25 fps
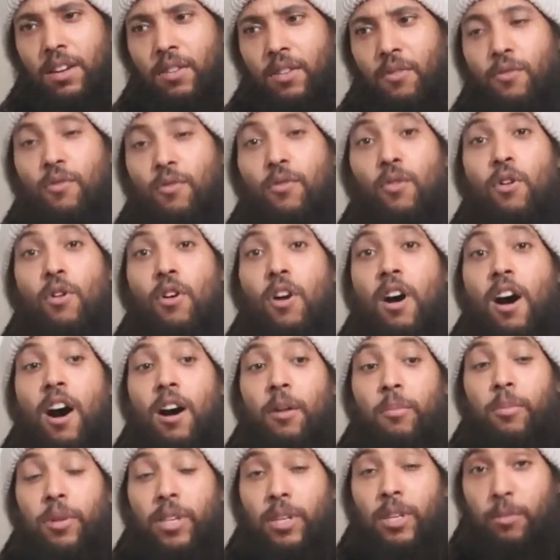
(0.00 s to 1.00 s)
for
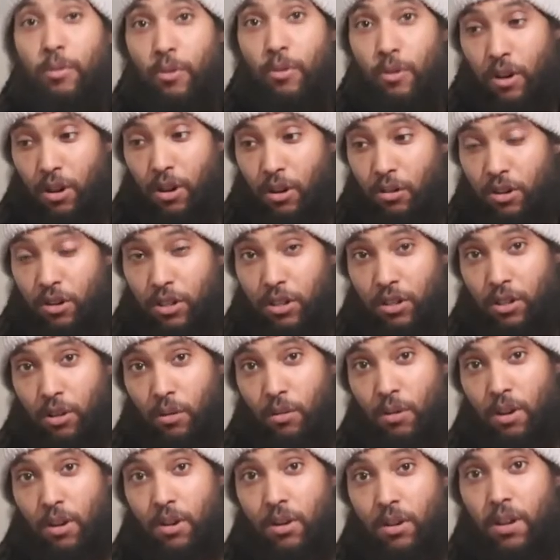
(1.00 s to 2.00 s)
our people across the
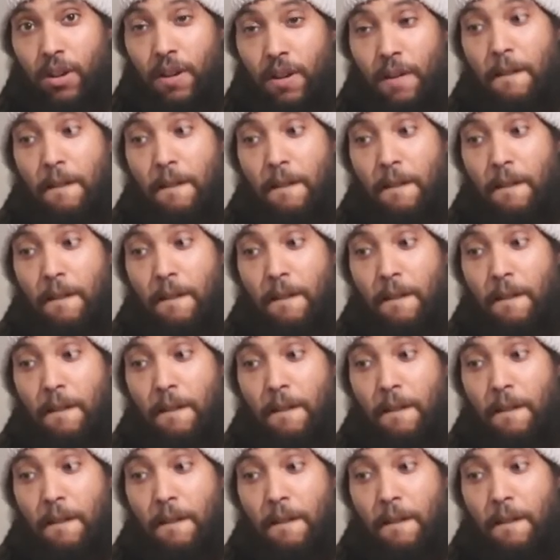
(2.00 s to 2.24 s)
world.